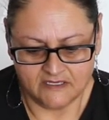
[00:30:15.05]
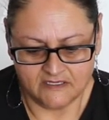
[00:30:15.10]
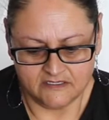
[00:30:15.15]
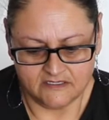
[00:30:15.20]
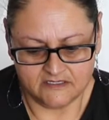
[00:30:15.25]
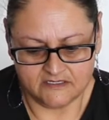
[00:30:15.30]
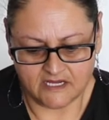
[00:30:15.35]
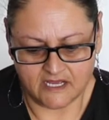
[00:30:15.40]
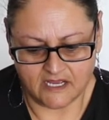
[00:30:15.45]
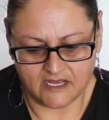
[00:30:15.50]

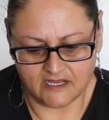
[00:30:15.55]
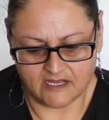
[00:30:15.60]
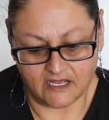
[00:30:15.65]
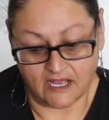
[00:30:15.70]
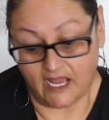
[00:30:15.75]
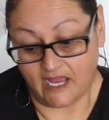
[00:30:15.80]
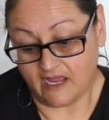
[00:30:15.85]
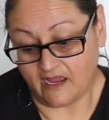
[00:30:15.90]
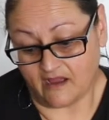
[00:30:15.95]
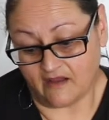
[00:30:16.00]
you're not,
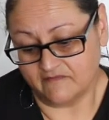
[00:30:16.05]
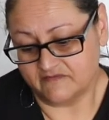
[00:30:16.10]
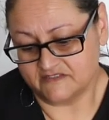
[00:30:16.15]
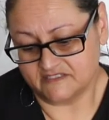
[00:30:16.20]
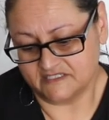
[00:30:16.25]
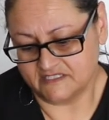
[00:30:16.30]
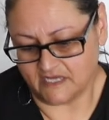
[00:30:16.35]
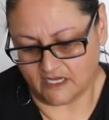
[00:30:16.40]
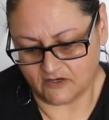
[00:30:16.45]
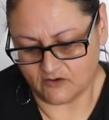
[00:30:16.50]

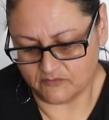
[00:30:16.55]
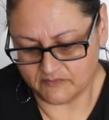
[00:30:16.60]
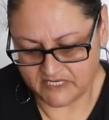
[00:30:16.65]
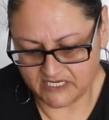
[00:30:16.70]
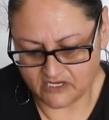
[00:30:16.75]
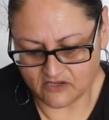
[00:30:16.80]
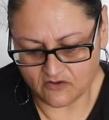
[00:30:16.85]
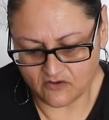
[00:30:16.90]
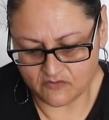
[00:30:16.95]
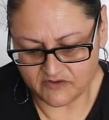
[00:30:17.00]
I don't
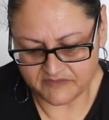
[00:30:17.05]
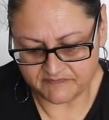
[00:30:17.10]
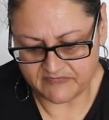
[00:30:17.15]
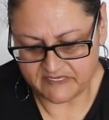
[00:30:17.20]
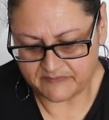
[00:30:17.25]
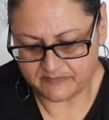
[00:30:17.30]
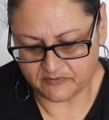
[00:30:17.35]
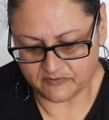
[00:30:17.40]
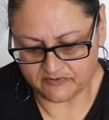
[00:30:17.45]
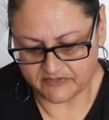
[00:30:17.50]
mingle with
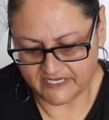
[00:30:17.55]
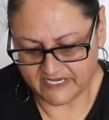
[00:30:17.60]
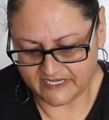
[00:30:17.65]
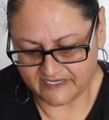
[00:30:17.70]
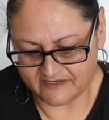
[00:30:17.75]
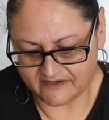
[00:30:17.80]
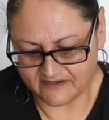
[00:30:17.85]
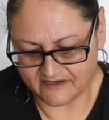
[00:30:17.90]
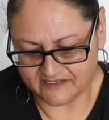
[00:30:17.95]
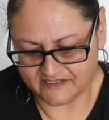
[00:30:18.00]
people
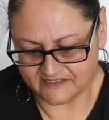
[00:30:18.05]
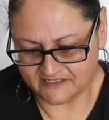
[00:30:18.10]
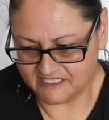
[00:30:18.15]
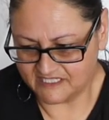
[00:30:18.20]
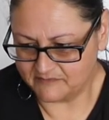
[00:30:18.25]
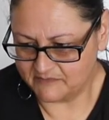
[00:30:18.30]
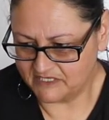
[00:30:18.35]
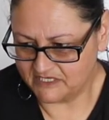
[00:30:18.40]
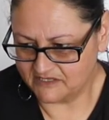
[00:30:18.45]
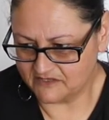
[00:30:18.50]
that are going to
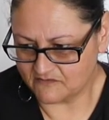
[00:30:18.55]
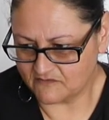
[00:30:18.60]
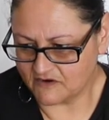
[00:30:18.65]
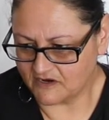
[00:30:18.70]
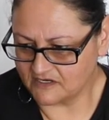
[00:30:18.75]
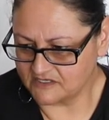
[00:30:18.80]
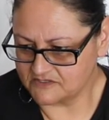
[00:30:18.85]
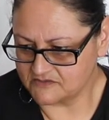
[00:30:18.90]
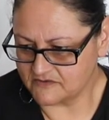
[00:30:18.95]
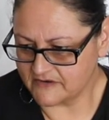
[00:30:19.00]
lead me in the
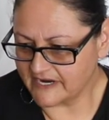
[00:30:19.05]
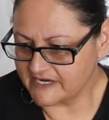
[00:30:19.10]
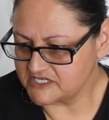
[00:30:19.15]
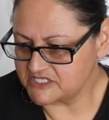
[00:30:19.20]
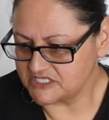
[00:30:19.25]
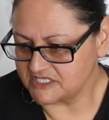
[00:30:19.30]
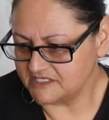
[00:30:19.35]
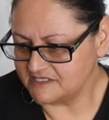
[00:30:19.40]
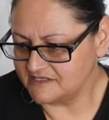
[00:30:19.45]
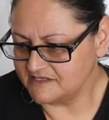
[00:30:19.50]
wrong
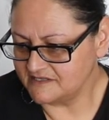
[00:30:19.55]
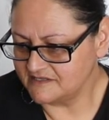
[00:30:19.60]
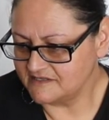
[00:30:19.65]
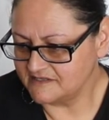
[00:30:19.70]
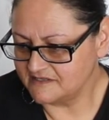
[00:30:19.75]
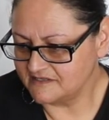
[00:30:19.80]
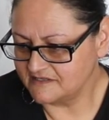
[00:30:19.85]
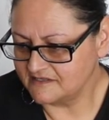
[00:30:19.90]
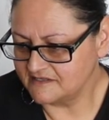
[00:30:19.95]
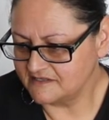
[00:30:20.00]
direction.
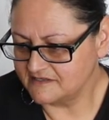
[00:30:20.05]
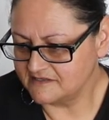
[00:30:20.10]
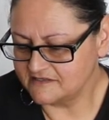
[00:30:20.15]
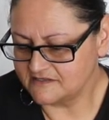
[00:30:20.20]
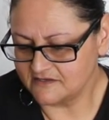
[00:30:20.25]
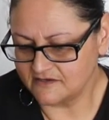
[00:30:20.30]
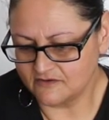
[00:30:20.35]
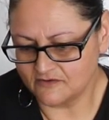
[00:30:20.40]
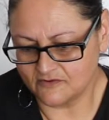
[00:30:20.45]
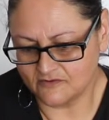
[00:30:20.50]

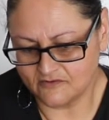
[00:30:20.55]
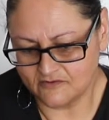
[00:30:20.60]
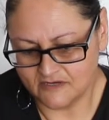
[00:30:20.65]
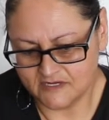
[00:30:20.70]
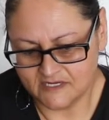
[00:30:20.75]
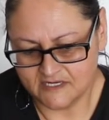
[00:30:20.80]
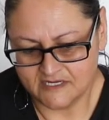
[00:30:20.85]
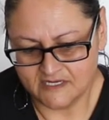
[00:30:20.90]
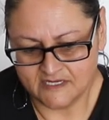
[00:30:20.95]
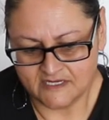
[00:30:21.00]
So,
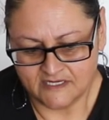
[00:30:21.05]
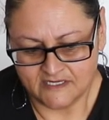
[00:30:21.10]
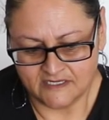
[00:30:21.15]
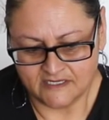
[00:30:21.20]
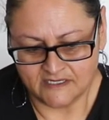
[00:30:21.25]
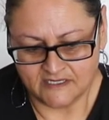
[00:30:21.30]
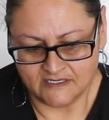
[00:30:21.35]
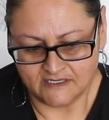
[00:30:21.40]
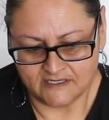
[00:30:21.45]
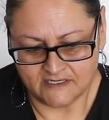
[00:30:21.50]

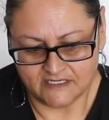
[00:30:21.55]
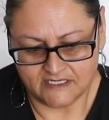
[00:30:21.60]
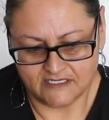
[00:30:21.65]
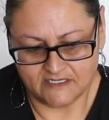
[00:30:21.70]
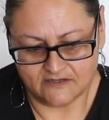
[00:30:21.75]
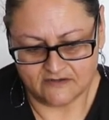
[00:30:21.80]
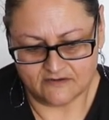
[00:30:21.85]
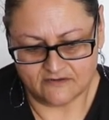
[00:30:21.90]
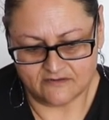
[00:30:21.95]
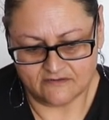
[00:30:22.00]

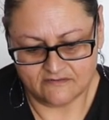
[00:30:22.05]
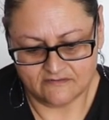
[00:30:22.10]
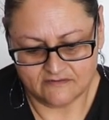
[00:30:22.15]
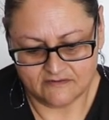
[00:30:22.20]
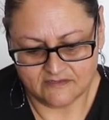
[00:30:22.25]
but